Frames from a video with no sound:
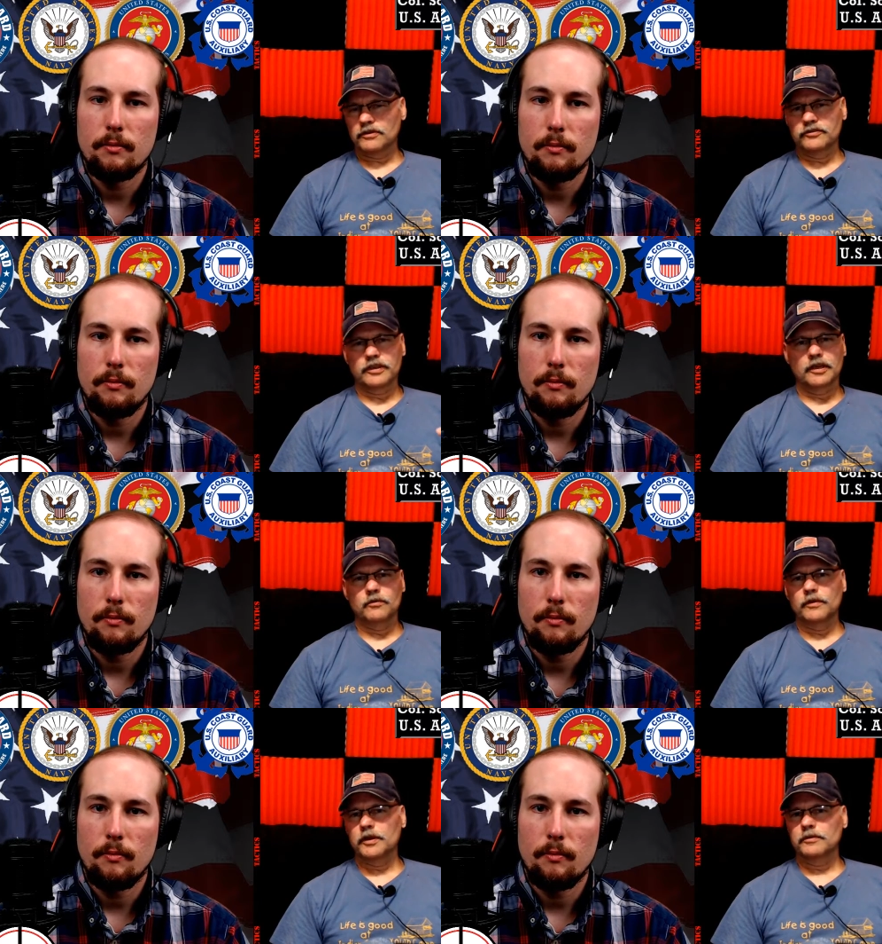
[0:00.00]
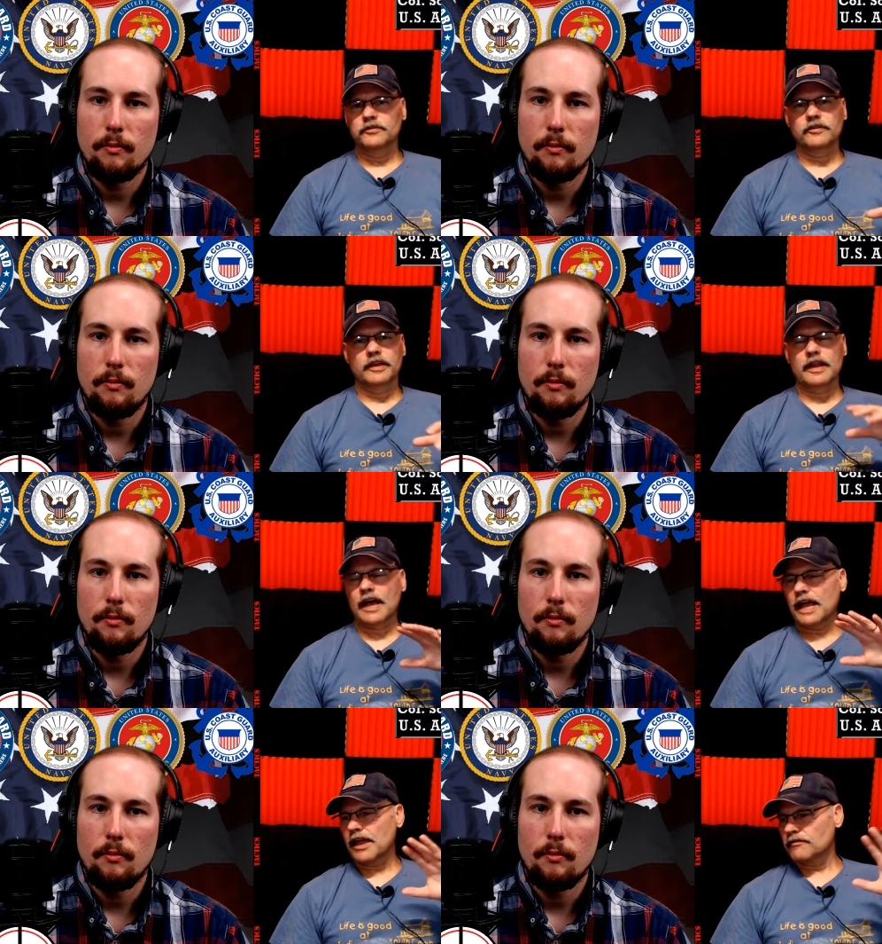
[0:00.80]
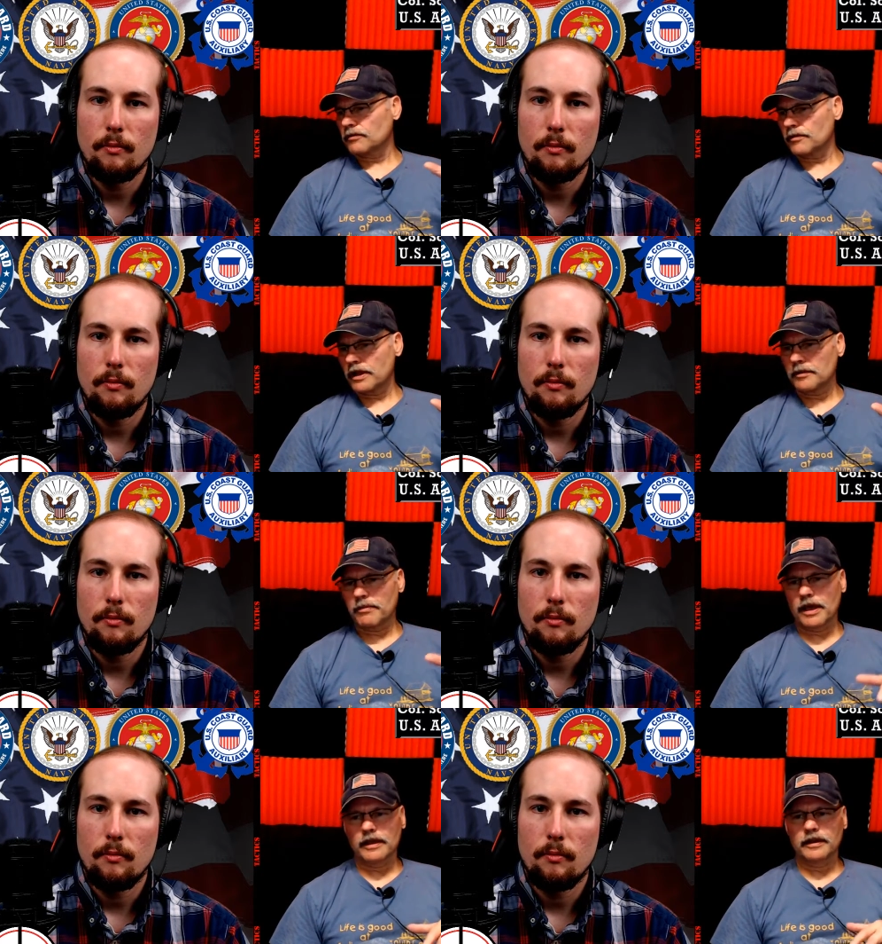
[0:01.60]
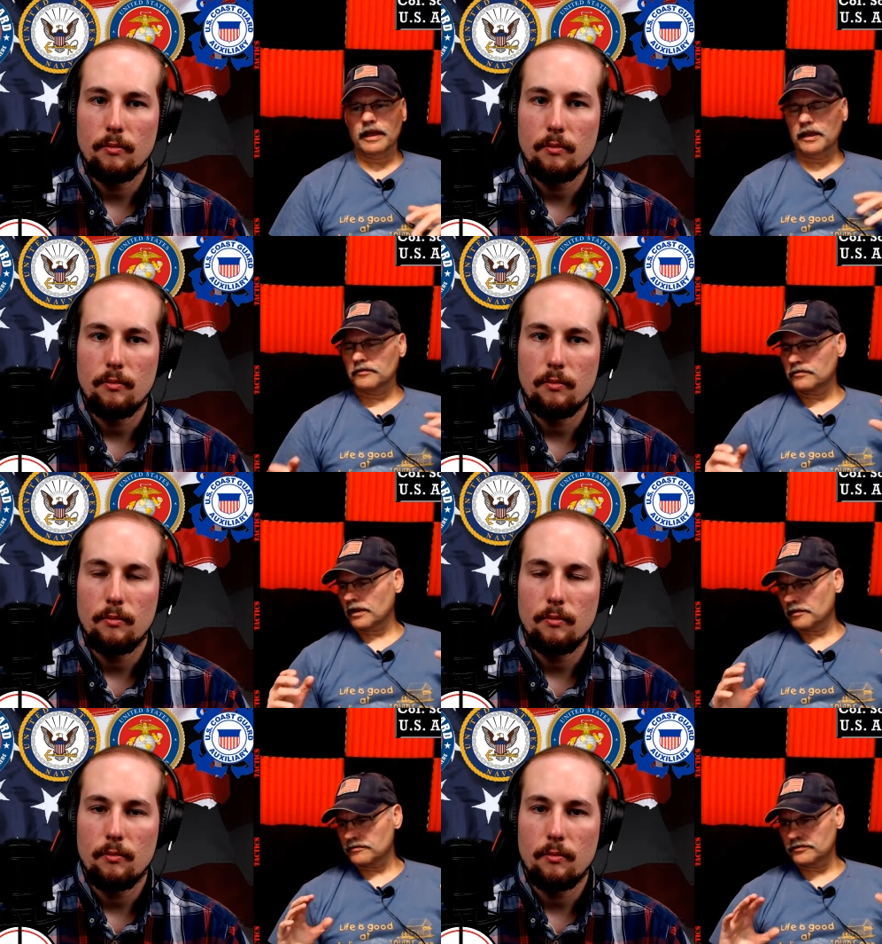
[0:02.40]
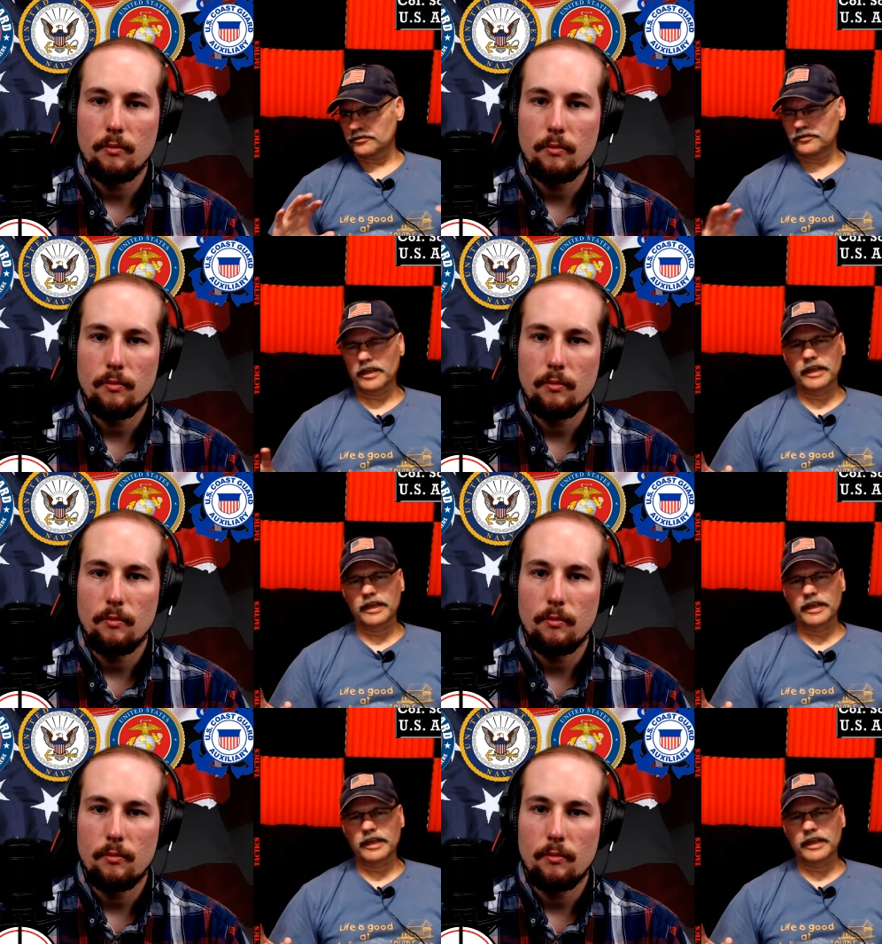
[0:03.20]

Speaker 1: said, when it was said. I haven't read about it. I've I've stayed